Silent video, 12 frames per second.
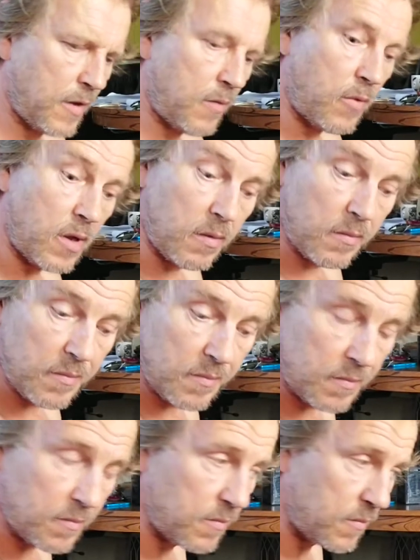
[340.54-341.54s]
Well,
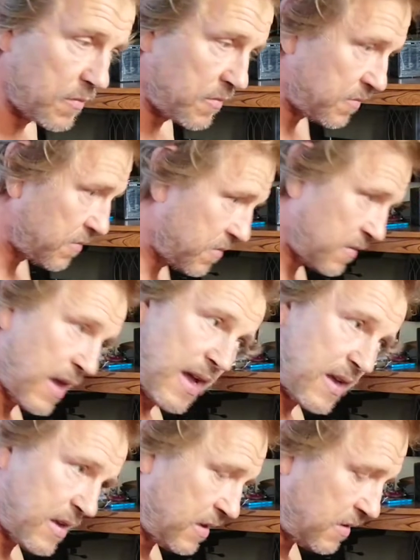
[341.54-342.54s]

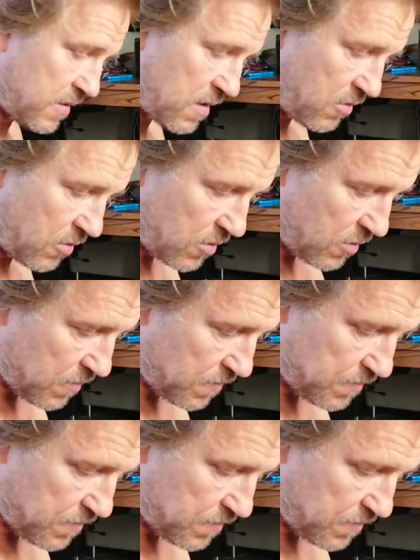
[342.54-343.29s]
that is no good.